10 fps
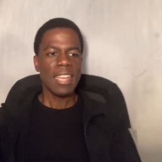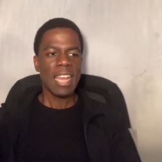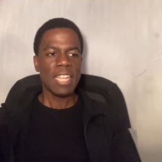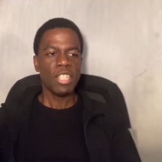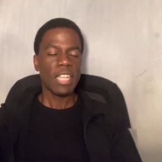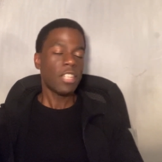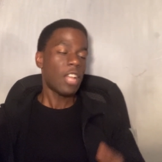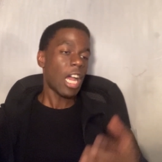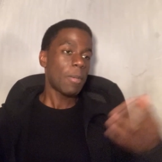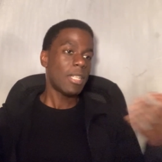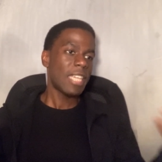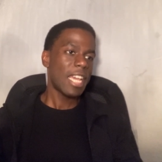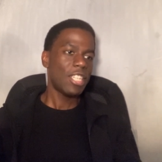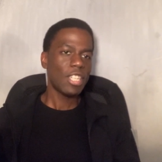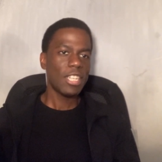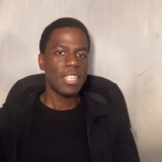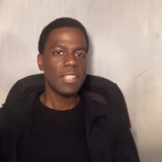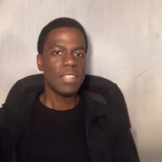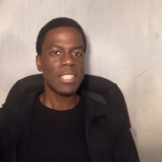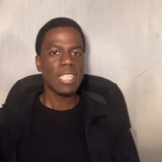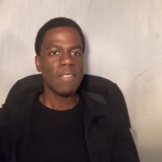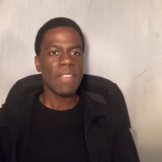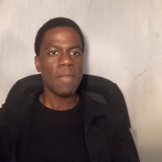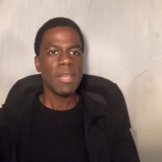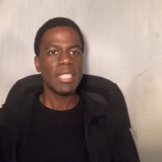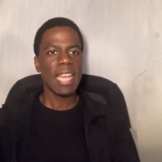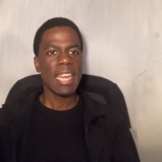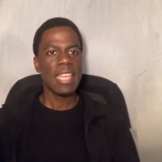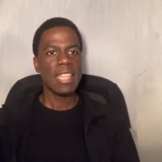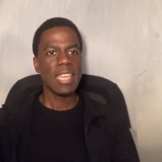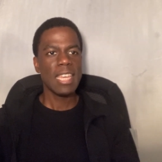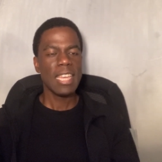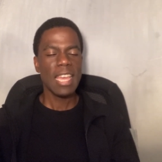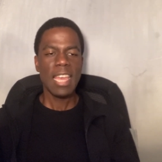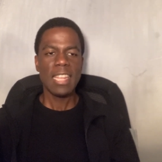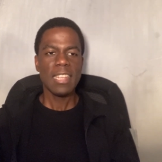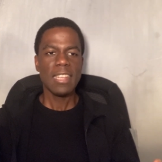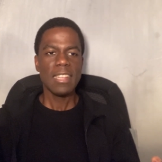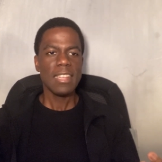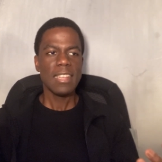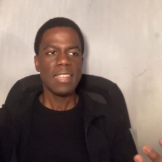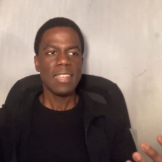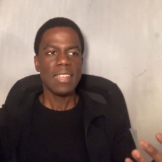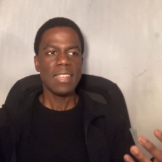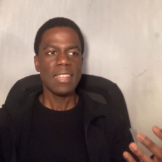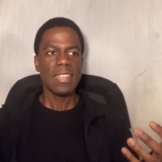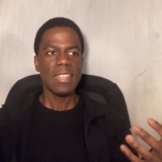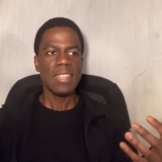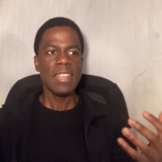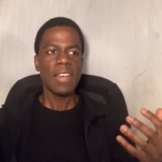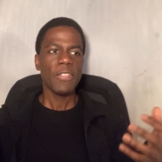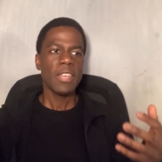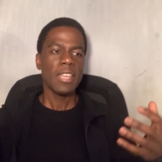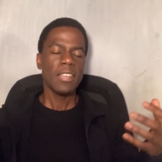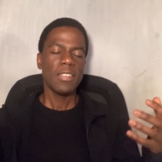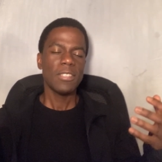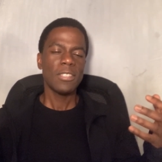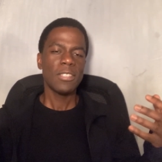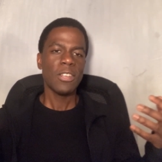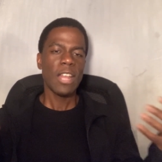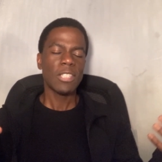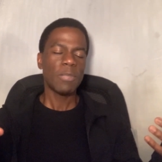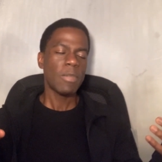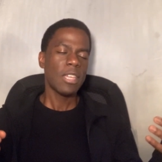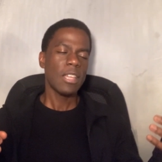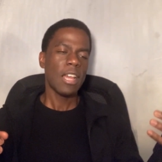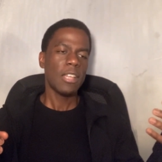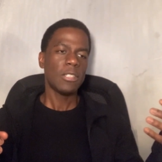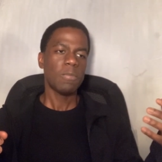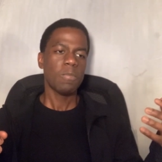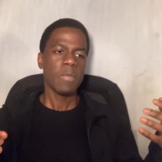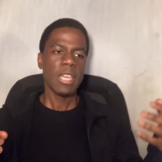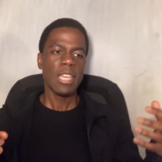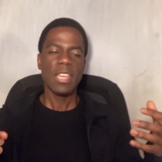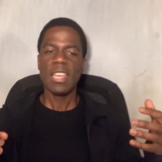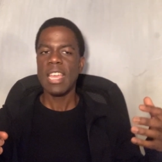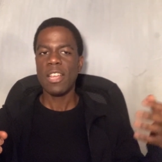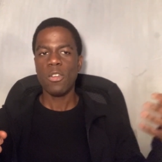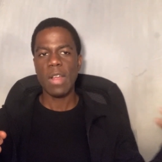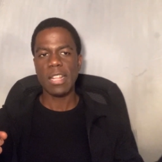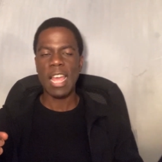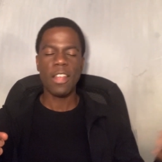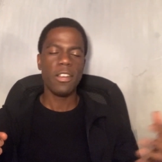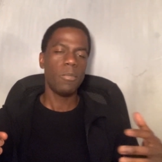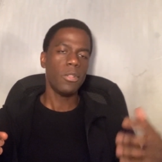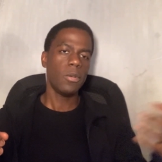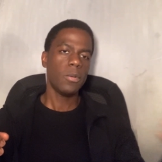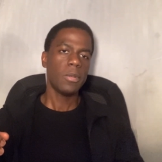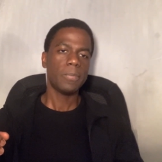I check the documentation to see if I missed anything, and nothing stood out to me as being incorrect out of the blue.